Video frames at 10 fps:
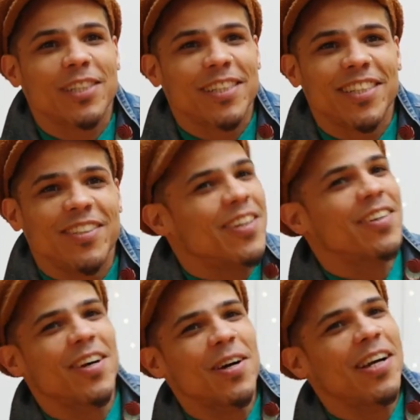and you
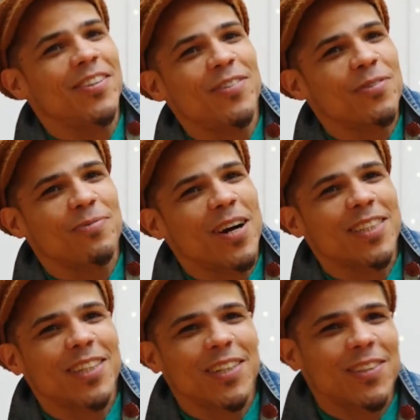don't know how rough my
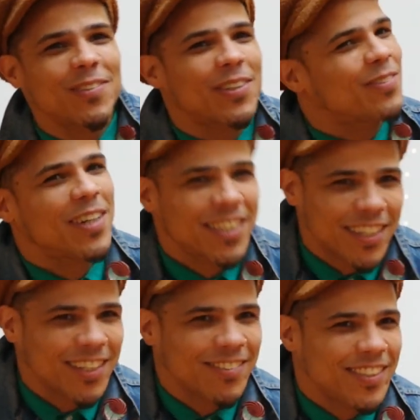childhood
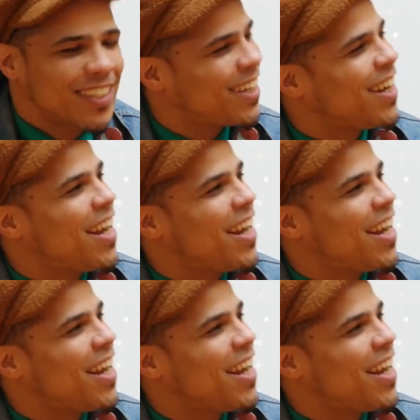was.